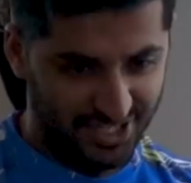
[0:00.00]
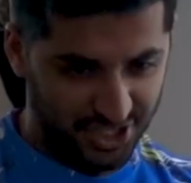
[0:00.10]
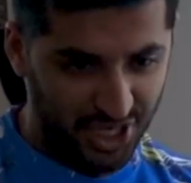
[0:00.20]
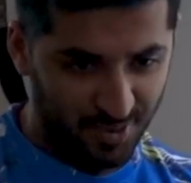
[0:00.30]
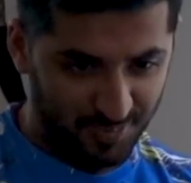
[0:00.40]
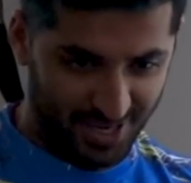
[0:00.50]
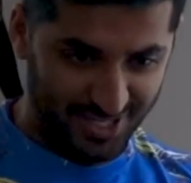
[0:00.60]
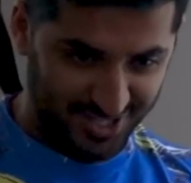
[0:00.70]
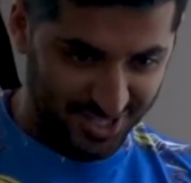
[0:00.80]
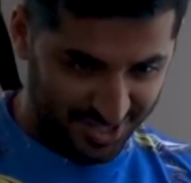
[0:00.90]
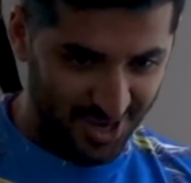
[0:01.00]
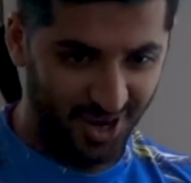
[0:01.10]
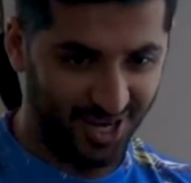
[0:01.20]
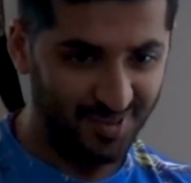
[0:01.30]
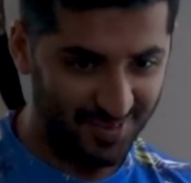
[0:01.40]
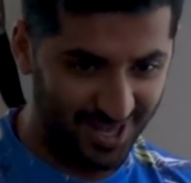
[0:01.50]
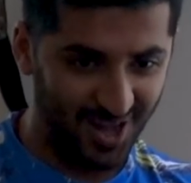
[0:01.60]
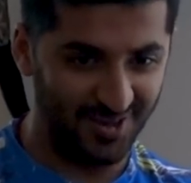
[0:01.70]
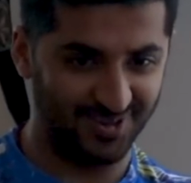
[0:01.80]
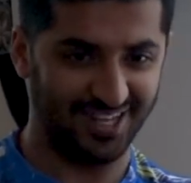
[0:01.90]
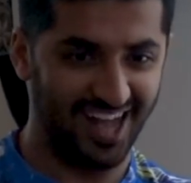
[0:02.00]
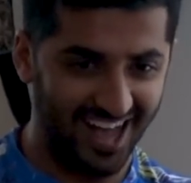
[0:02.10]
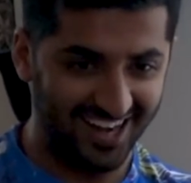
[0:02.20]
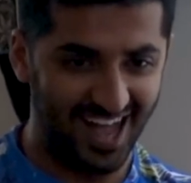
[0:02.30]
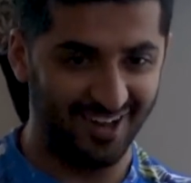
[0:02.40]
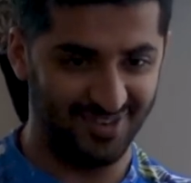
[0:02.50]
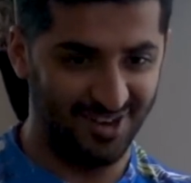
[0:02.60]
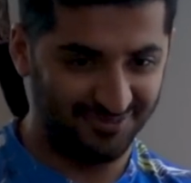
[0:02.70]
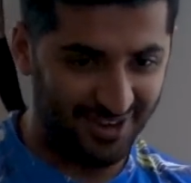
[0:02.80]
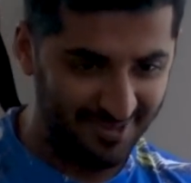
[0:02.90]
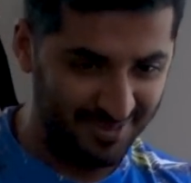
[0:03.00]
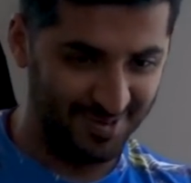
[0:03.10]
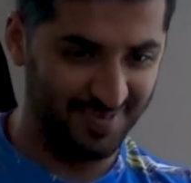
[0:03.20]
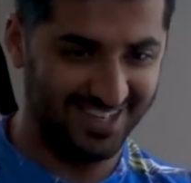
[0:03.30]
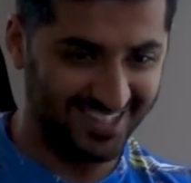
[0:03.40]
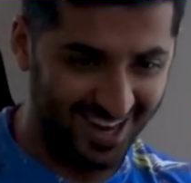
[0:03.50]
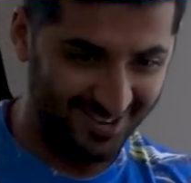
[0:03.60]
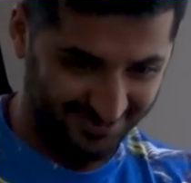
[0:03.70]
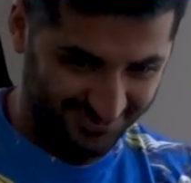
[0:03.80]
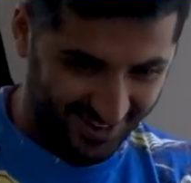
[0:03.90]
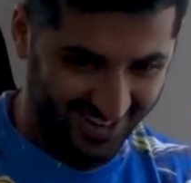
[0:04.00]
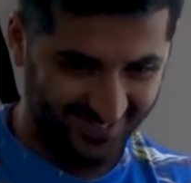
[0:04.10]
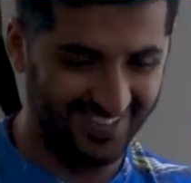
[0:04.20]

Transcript: Exactly. It's just not coming out. Like, I didn't have enough fiber in my diet.